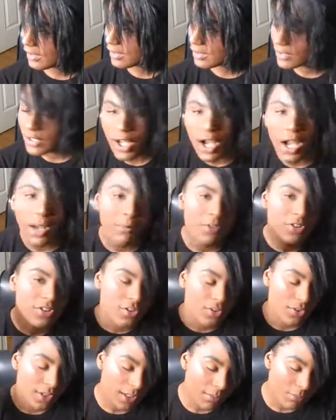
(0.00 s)
you know, I'm just
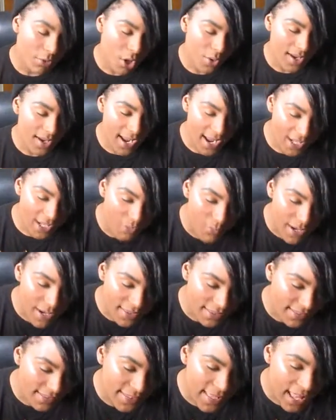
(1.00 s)
gonna keep going anyway,
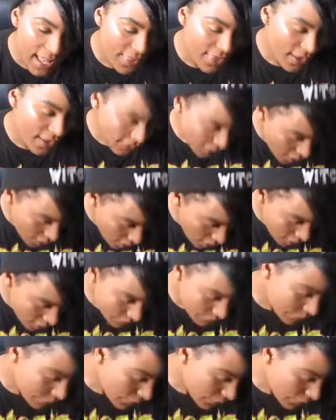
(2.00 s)
this, that, and the third.